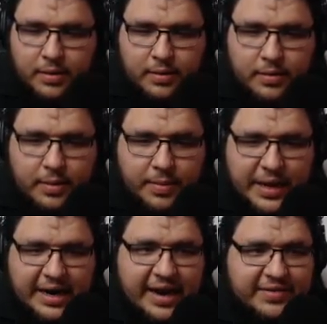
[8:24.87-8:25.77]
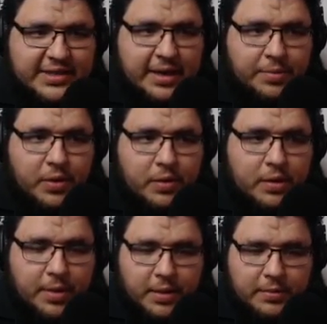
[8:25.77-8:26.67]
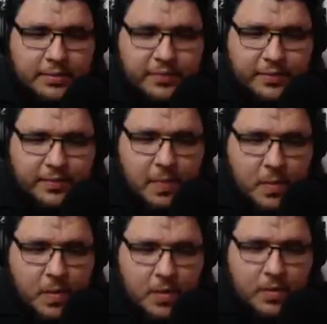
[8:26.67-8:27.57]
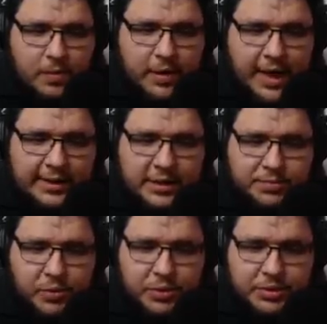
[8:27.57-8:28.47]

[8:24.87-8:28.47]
I got the it. left side, bro. Come on. I'll follow. We got this, boys.